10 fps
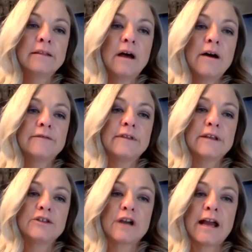I love
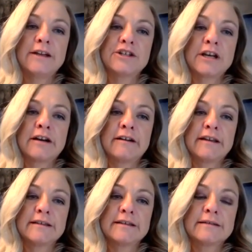the dried
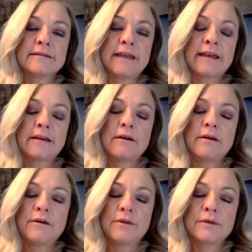cherries. Like,
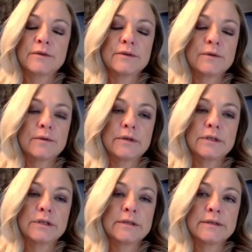oh, those are so
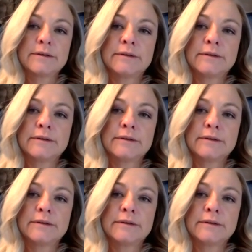delicious.